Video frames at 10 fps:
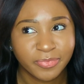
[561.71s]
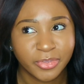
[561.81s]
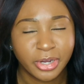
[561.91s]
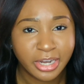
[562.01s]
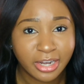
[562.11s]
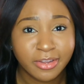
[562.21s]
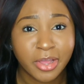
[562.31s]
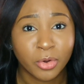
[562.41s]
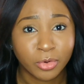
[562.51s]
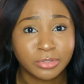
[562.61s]
Your hair
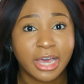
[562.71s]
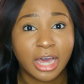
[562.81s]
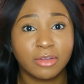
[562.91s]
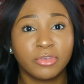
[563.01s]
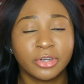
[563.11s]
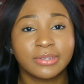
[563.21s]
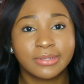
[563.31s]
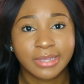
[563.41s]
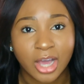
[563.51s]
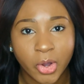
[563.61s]
that grows out of your
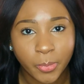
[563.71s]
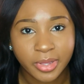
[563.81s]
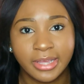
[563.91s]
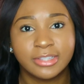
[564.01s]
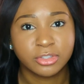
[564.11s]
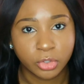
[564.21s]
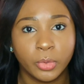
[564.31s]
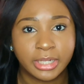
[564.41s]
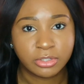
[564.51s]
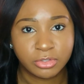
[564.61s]
scalp, it's
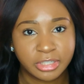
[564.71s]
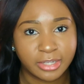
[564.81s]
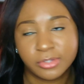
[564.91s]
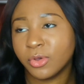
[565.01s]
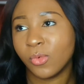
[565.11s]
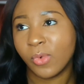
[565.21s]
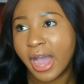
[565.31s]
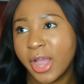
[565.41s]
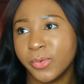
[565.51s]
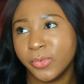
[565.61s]
going to shed. So
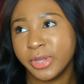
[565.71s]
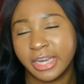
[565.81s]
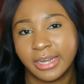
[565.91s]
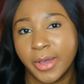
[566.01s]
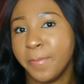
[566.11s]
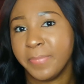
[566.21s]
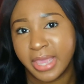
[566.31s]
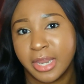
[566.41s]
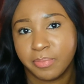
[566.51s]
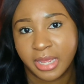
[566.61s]
why wouldn't a
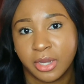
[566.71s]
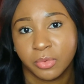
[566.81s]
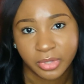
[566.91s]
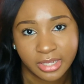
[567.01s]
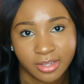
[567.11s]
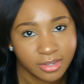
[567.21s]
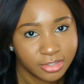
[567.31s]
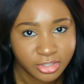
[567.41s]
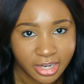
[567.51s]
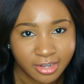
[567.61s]
man-made wig
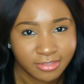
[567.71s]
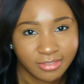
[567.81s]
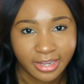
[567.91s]
shed?